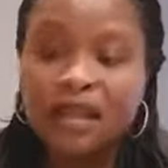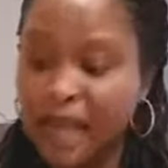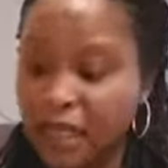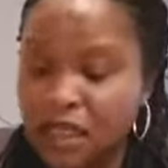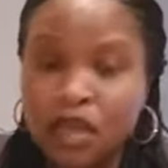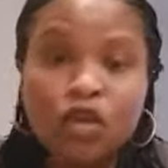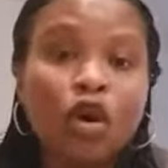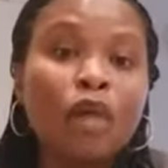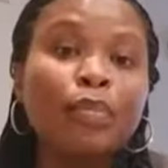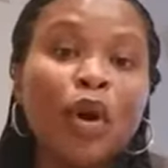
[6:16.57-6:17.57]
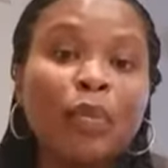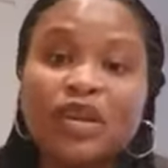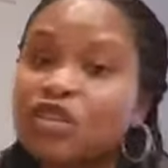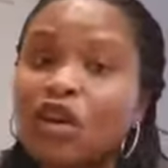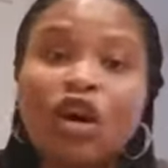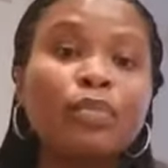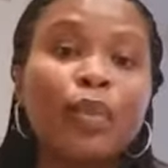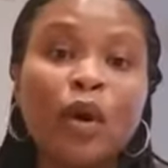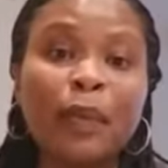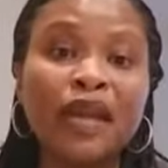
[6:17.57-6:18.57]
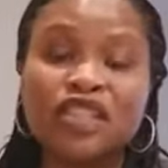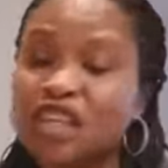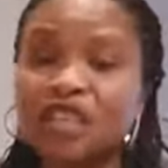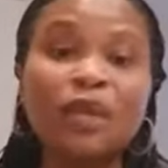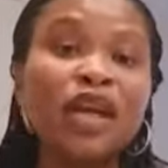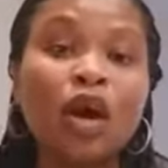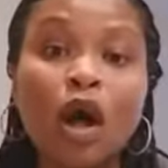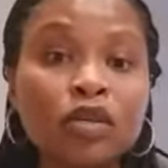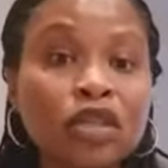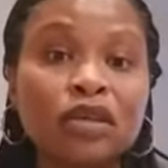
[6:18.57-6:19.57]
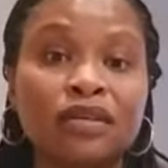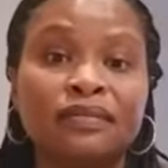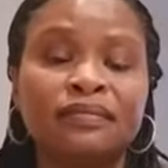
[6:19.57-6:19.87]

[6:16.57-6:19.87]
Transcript: That thing you call pulpit is no longer a pulpit. It's a demonic altar.